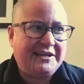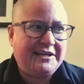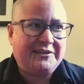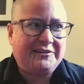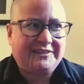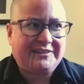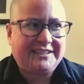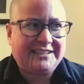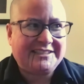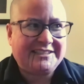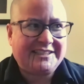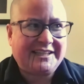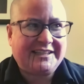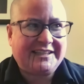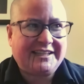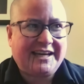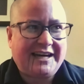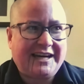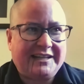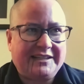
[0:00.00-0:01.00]
you know things like
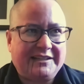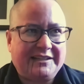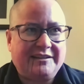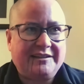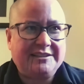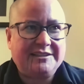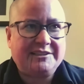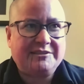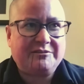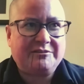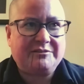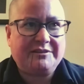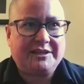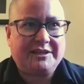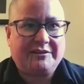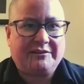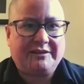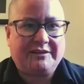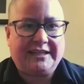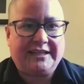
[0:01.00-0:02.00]
that and also
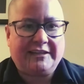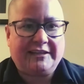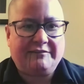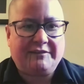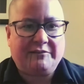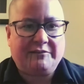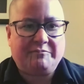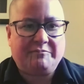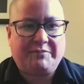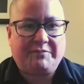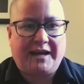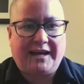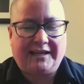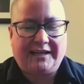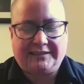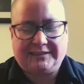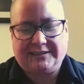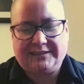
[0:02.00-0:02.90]
you know like giving back